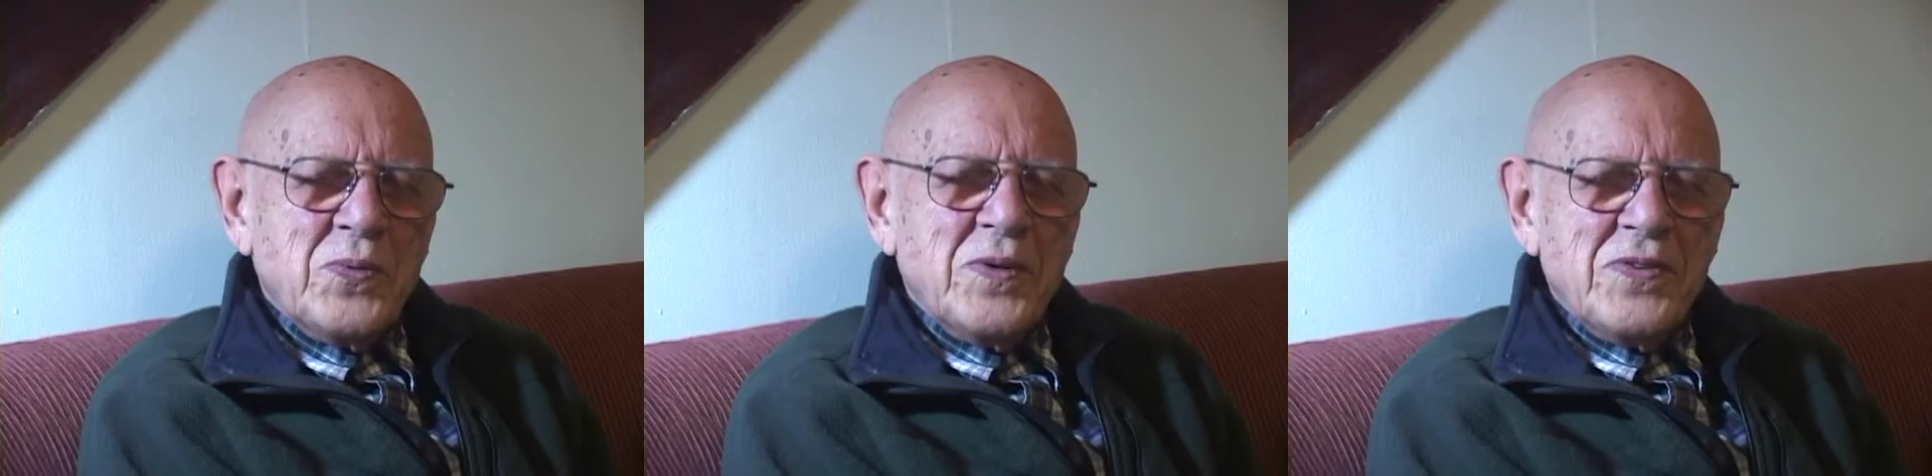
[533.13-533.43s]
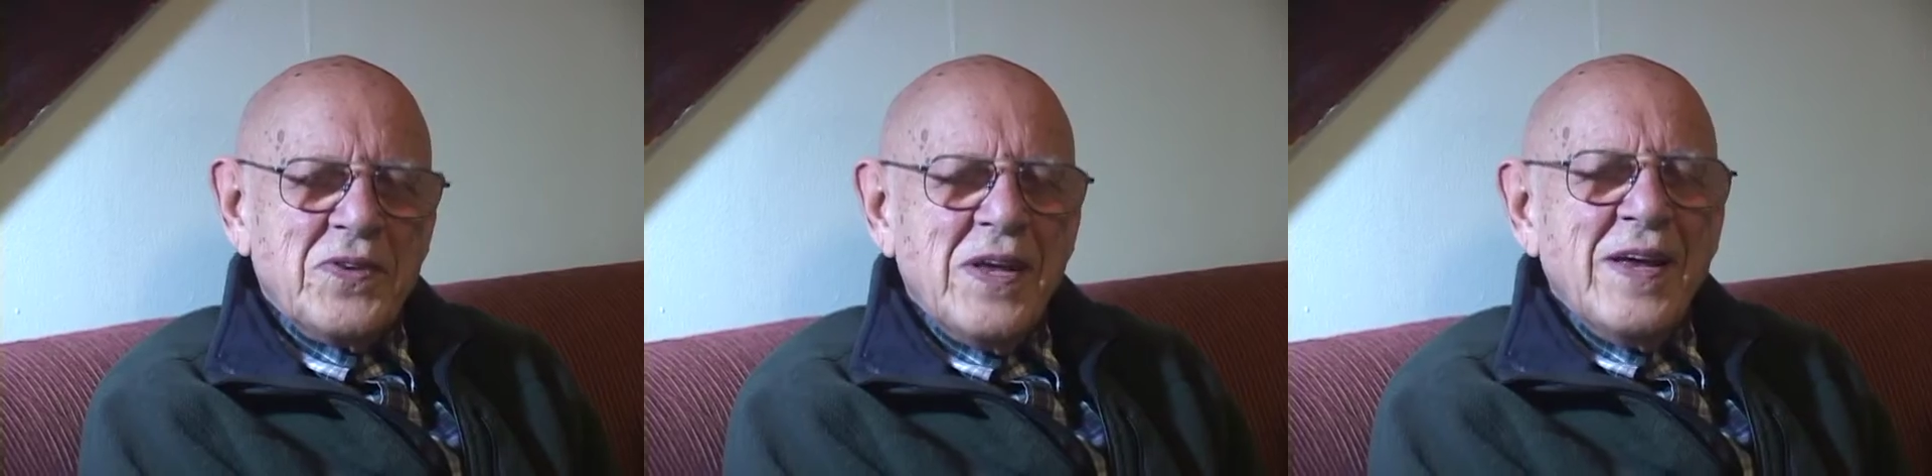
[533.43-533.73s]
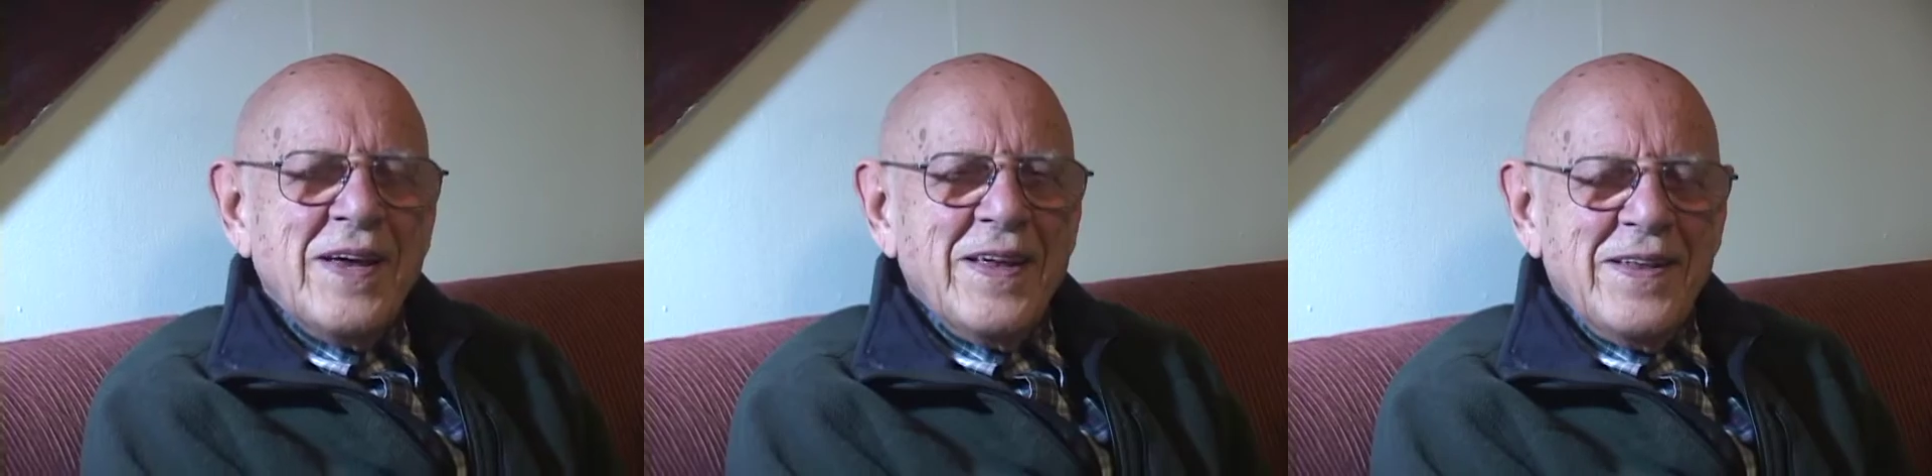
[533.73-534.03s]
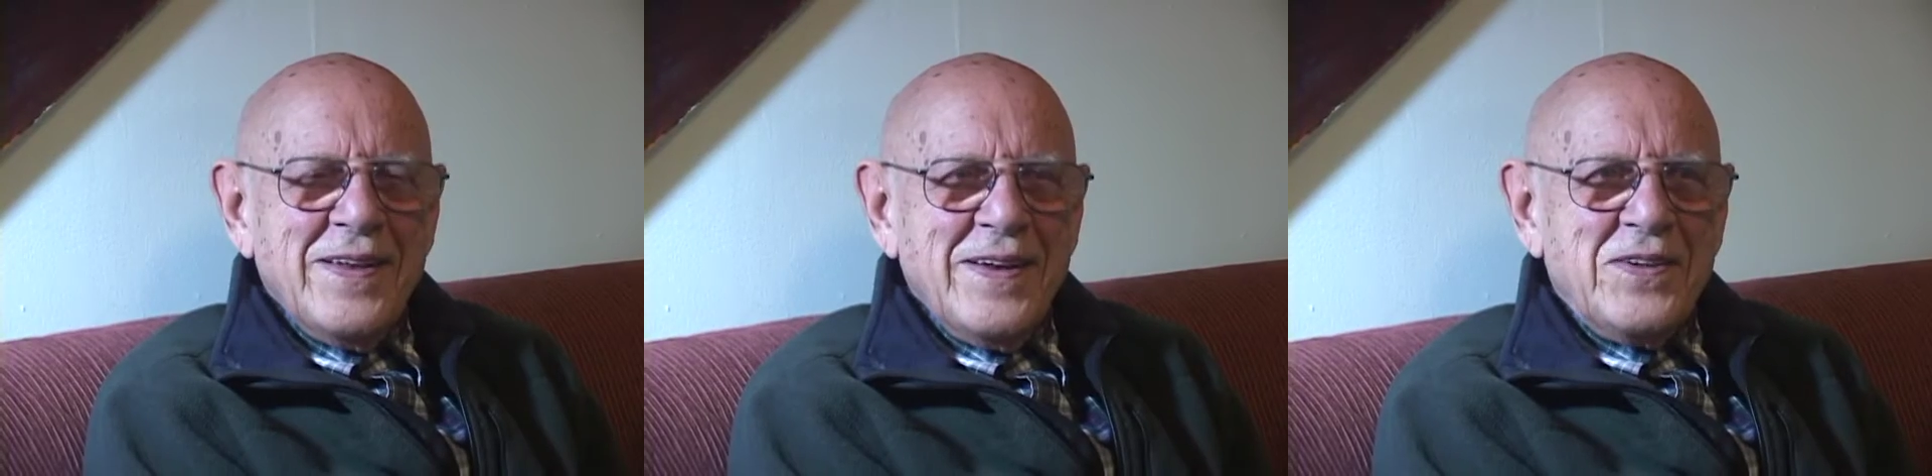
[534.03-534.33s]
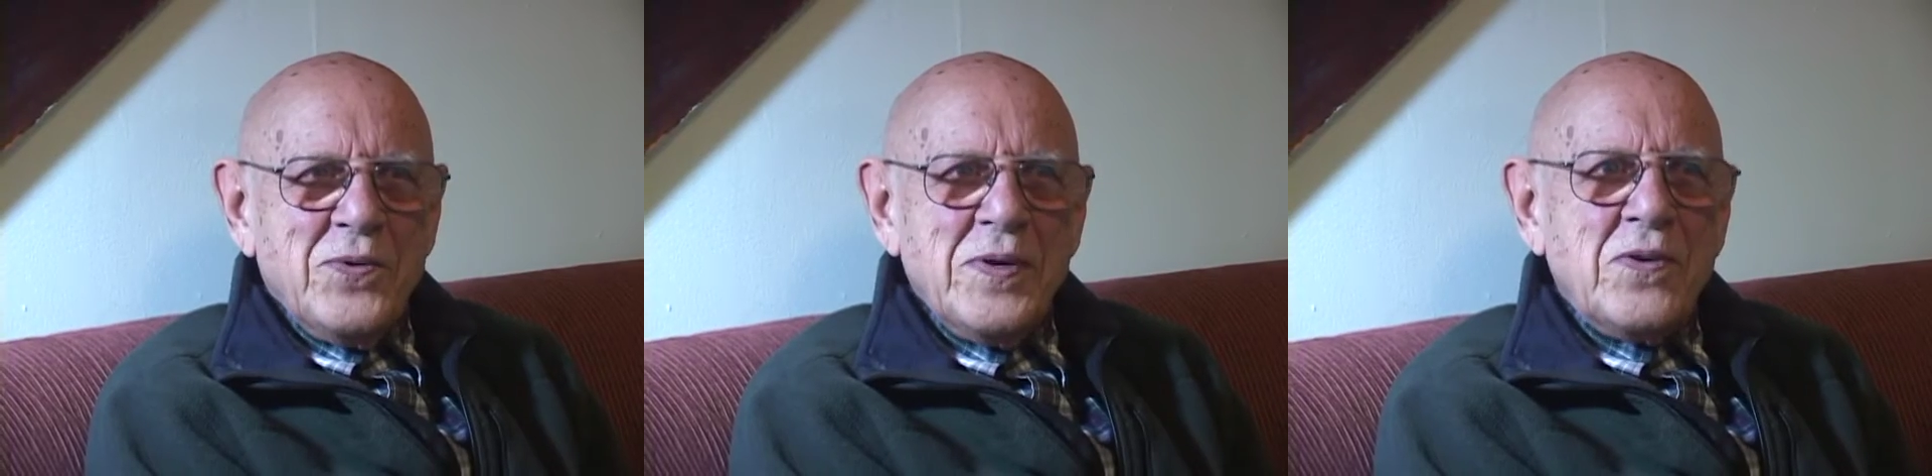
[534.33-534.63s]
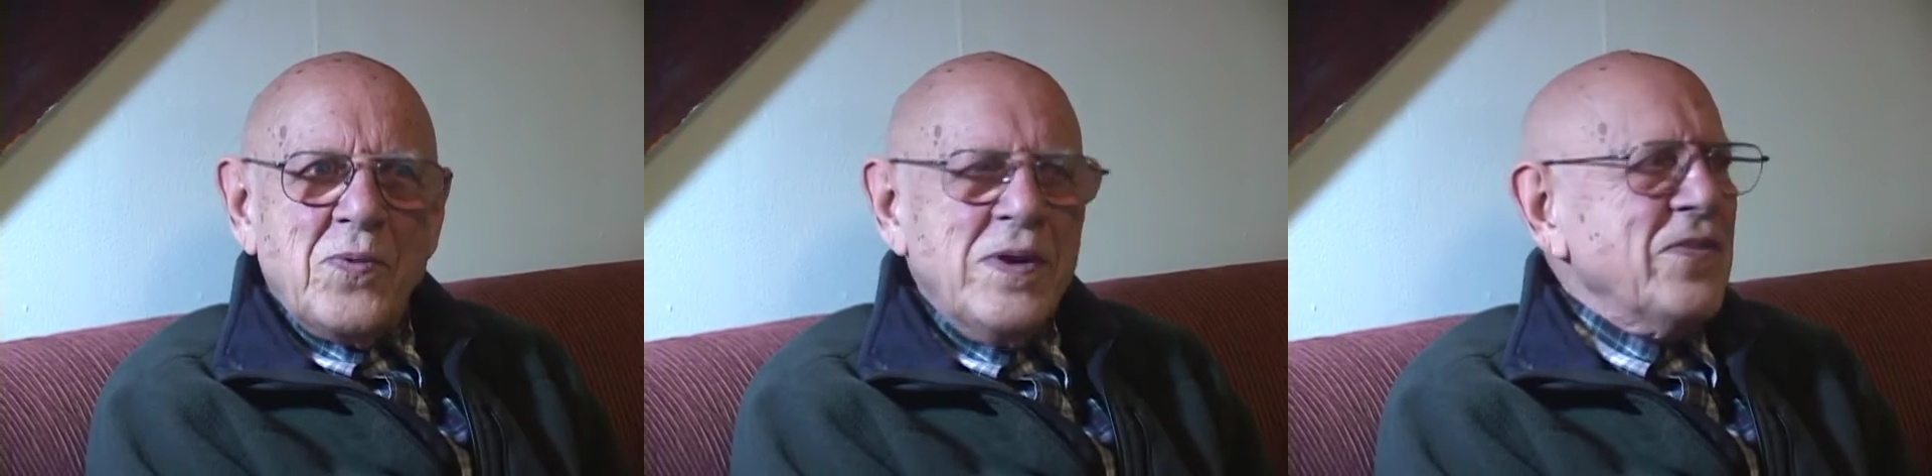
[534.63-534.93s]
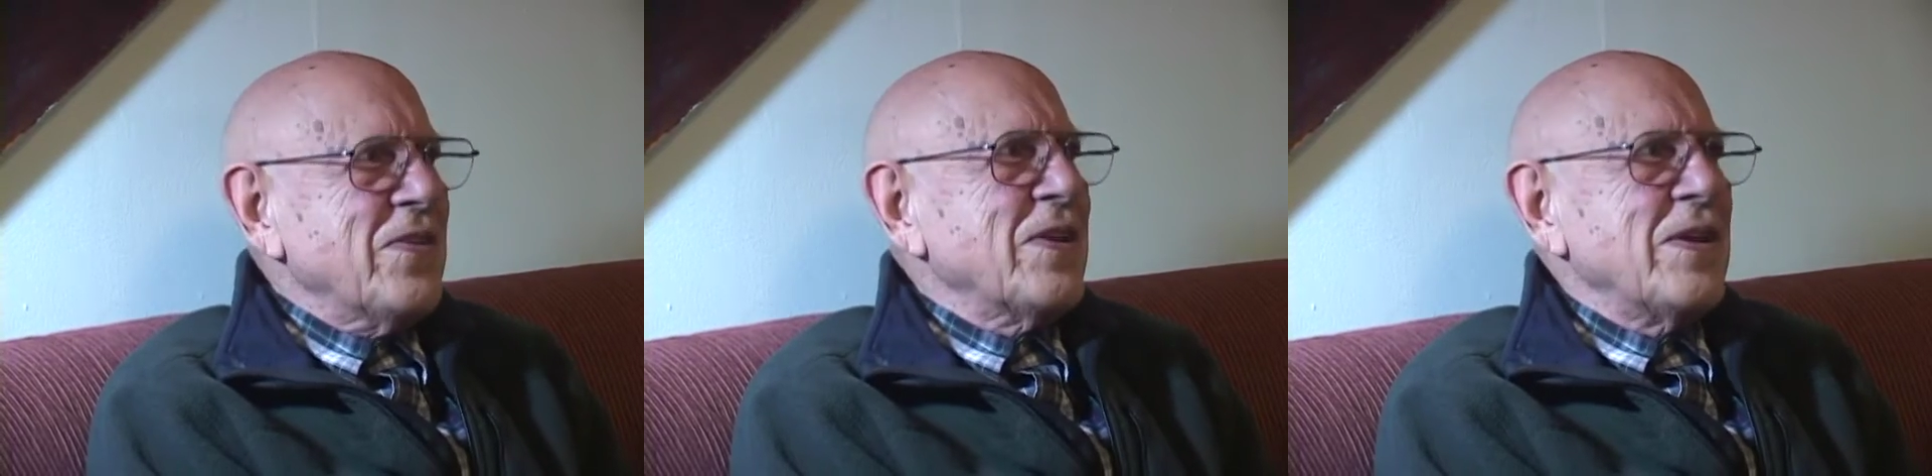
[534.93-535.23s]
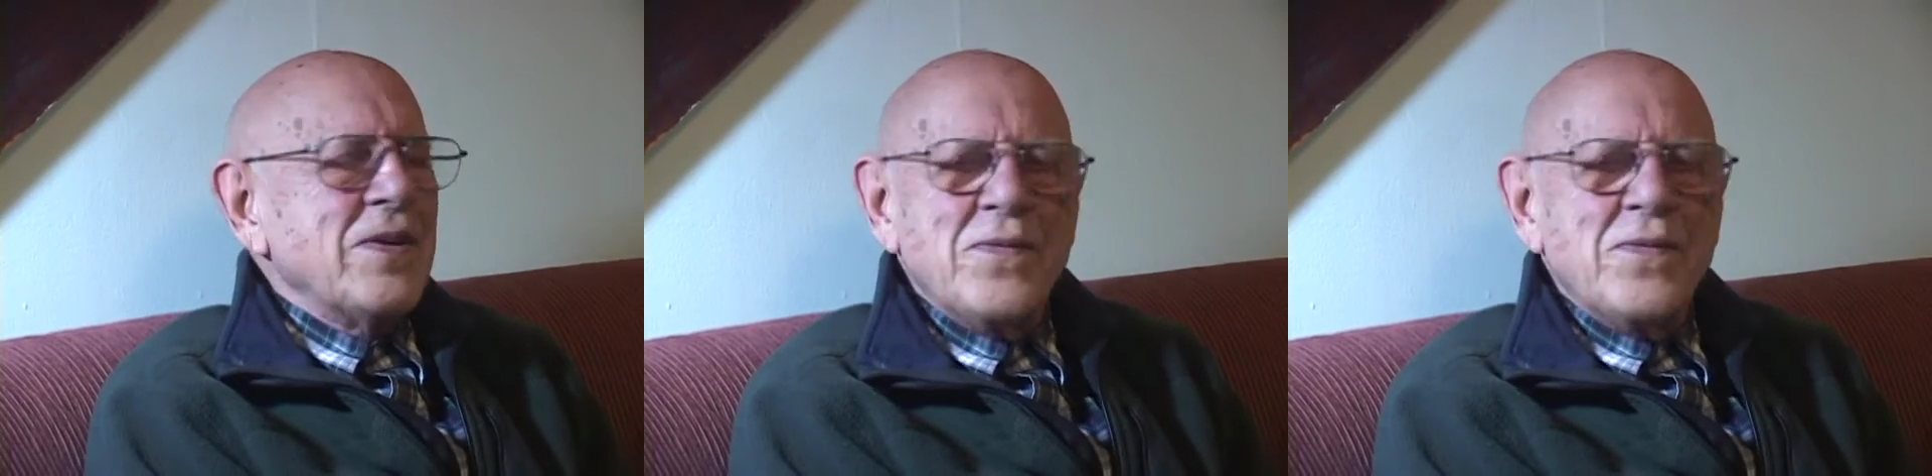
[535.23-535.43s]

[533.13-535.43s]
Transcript: was to increase the